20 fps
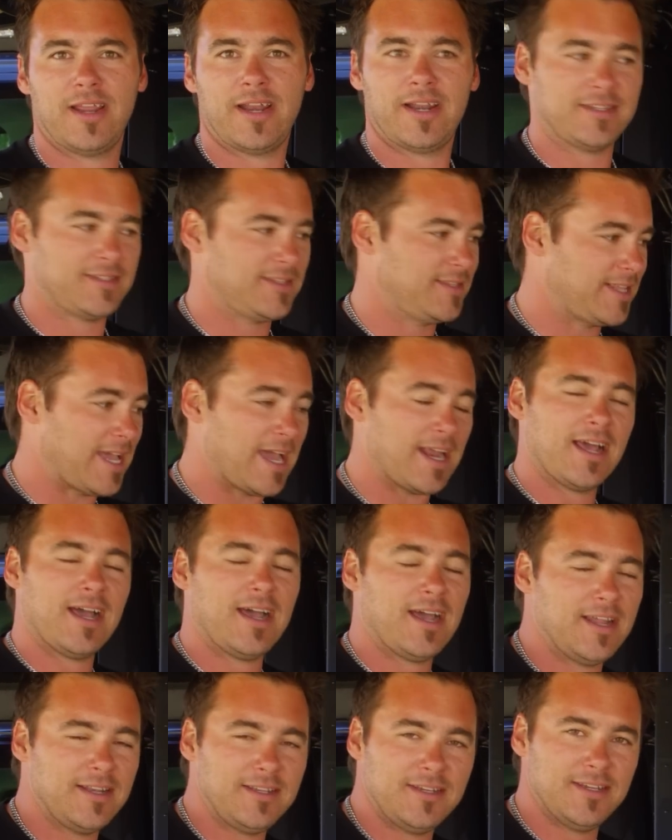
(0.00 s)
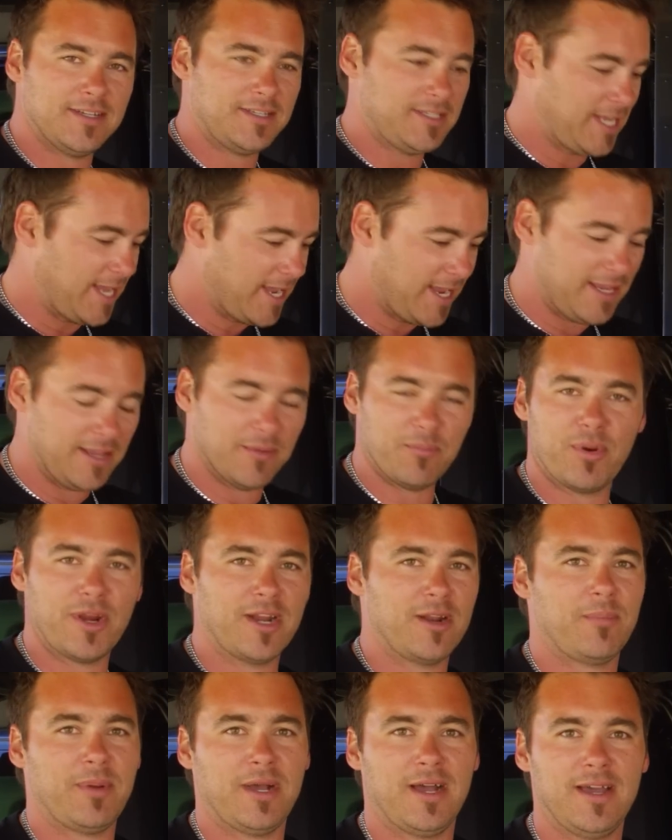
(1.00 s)
and it's that hard you tear your
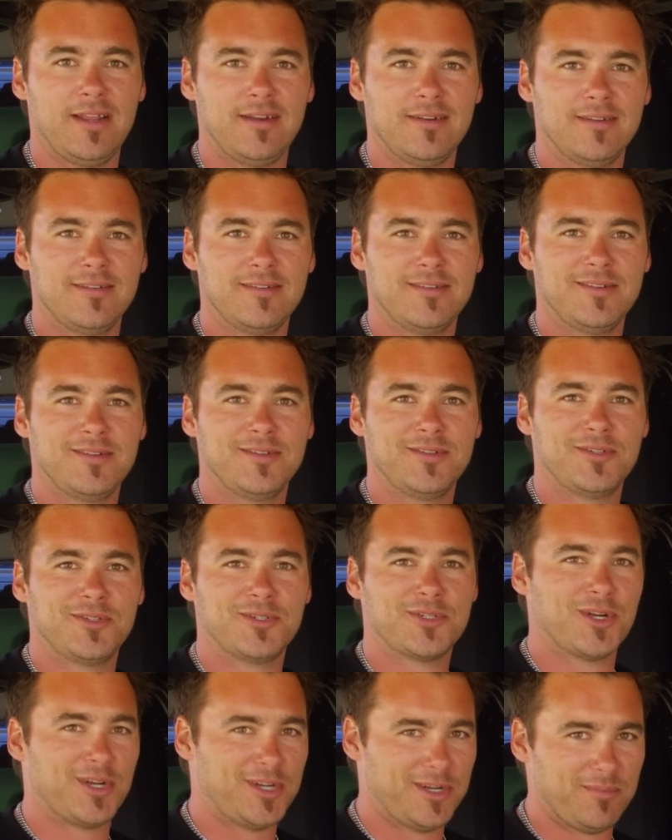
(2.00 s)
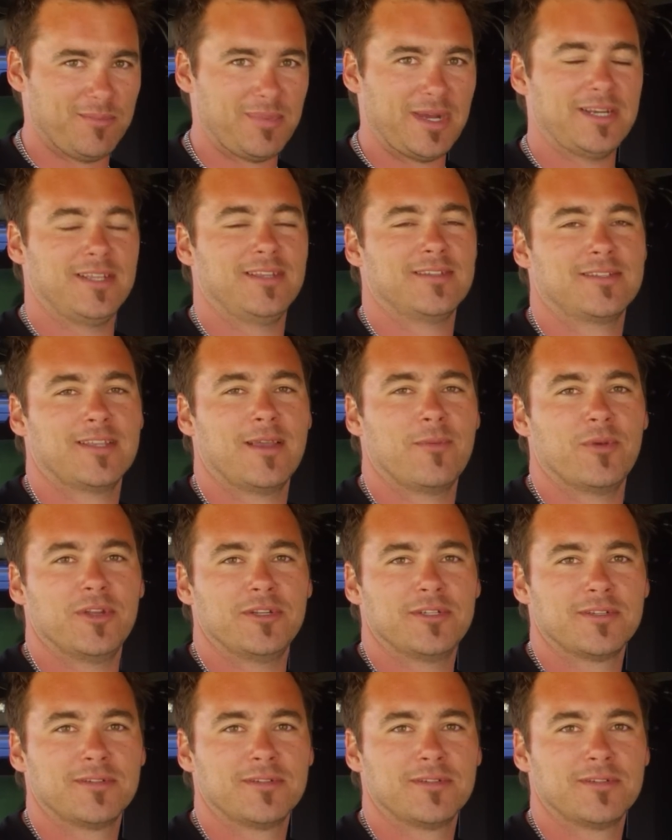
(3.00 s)
bread apart trying to butter your sandwich.